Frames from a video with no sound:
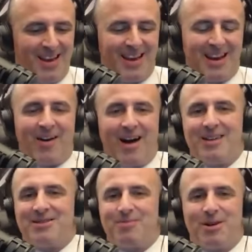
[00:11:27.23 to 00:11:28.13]
Now,
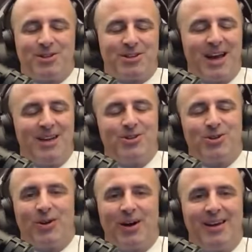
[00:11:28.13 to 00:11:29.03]
as much as I
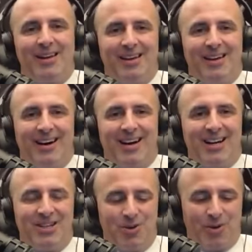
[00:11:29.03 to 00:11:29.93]
enjoy
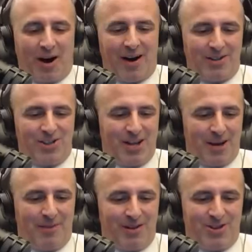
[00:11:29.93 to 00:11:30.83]
uh, Newgarden's
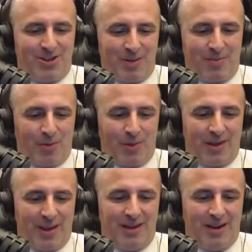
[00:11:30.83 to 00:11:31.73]
championship
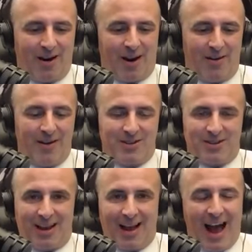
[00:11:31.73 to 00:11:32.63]
with IndyCar
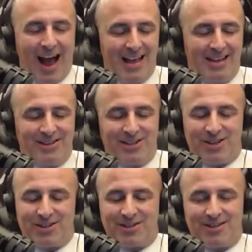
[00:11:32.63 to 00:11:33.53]
racing, I
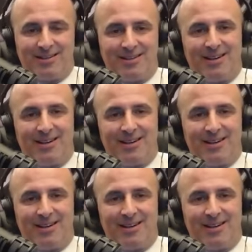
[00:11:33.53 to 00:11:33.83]
just